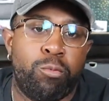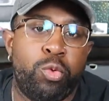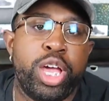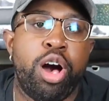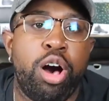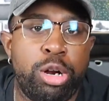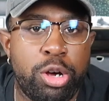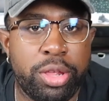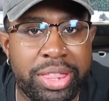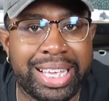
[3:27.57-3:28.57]
we all
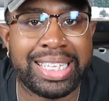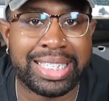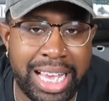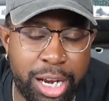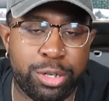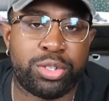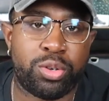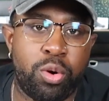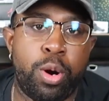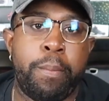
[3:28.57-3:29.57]
know that the Container
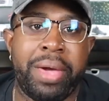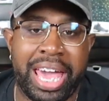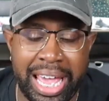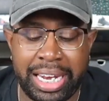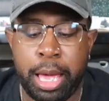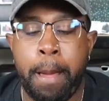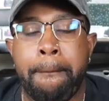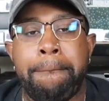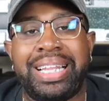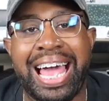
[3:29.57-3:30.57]
Store made
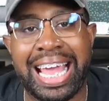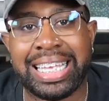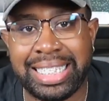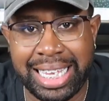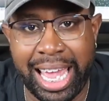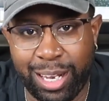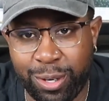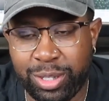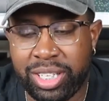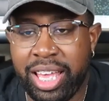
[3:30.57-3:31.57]
black
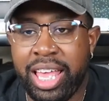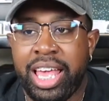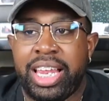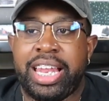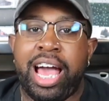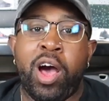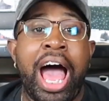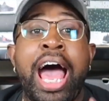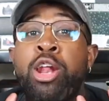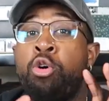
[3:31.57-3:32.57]
containers. Now,
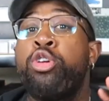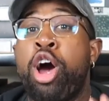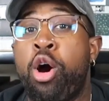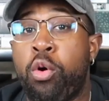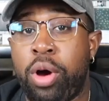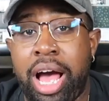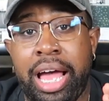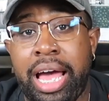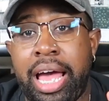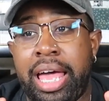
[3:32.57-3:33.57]
I don't know.
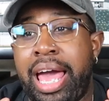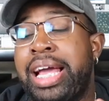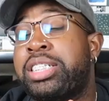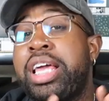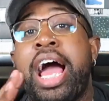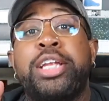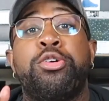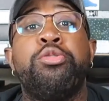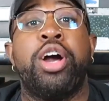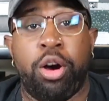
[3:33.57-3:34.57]
Actually, I
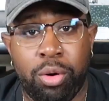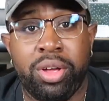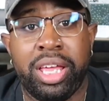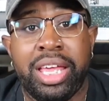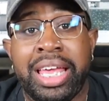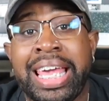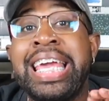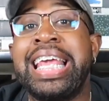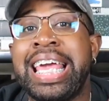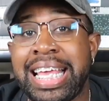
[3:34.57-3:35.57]
do know.
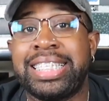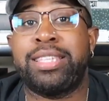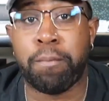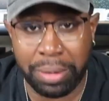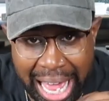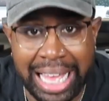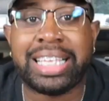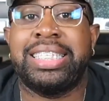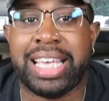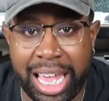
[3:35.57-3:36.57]
It is the black
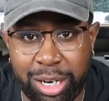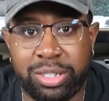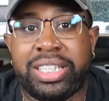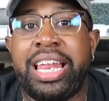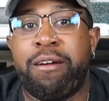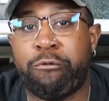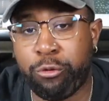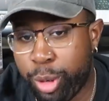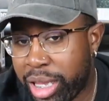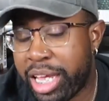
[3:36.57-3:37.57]
containers that have
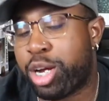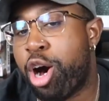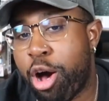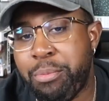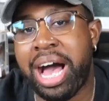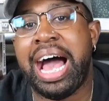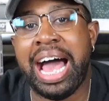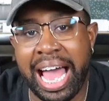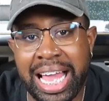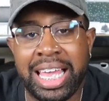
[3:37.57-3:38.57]
really caught my
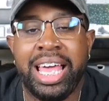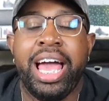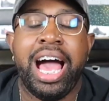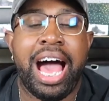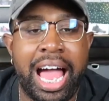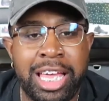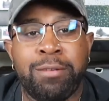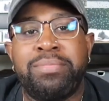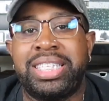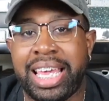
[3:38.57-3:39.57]
eye. I
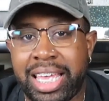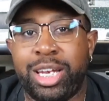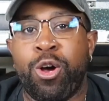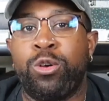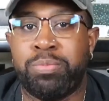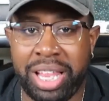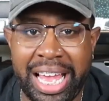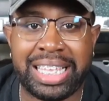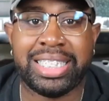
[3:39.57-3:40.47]
am digging those black